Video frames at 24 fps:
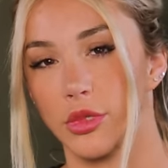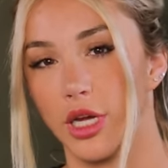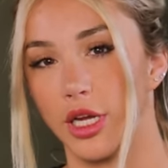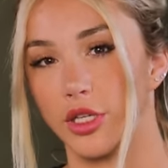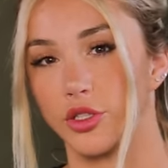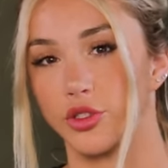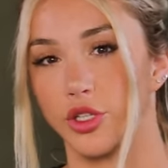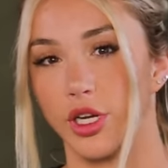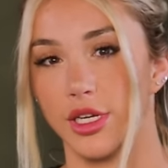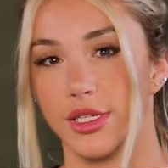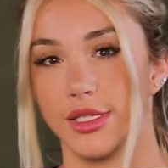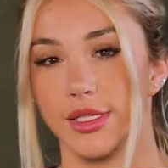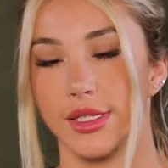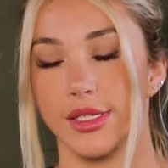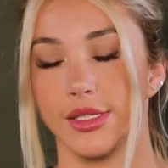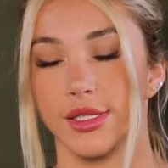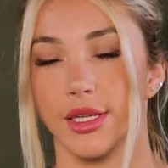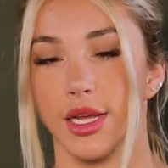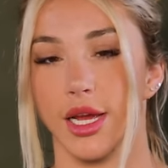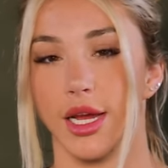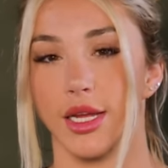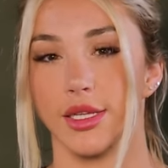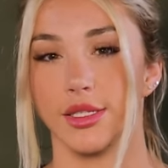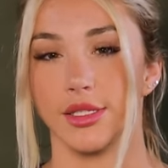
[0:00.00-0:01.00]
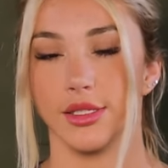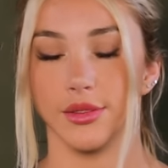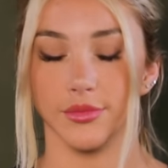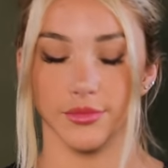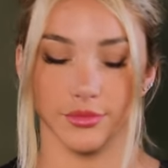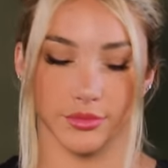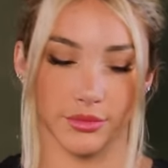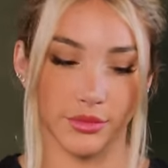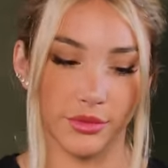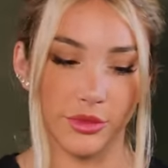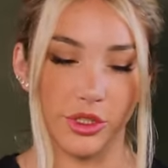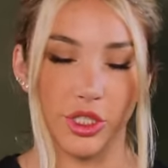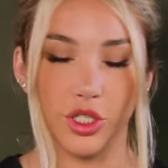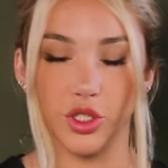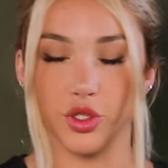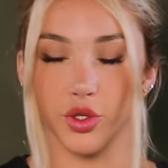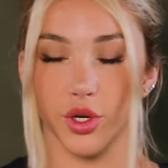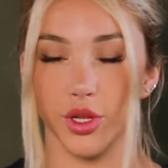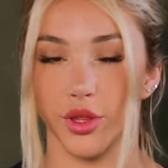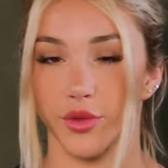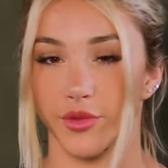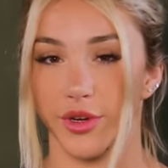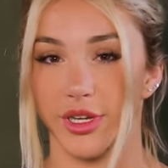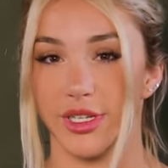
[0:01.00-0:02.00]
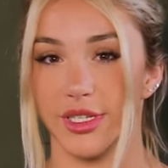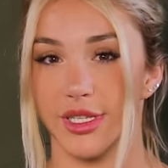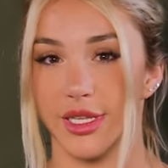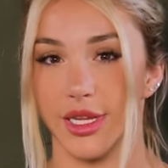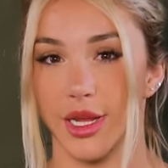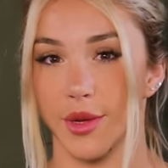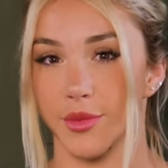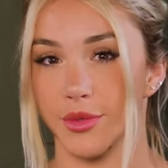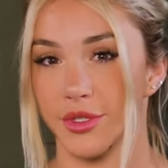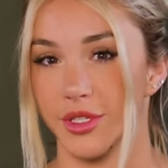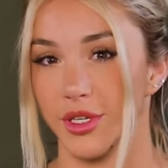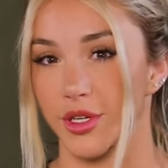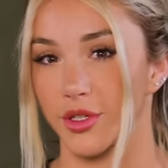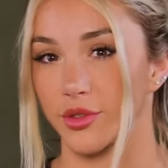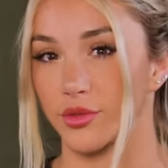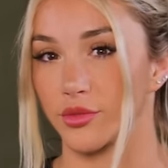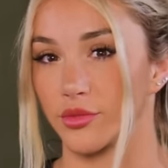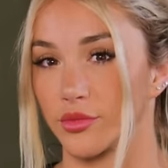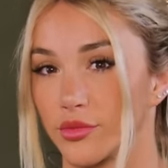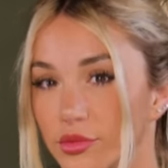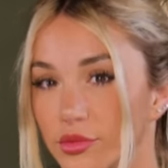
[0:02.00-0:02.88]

I trust these guys. Enjoy the rest of the episode.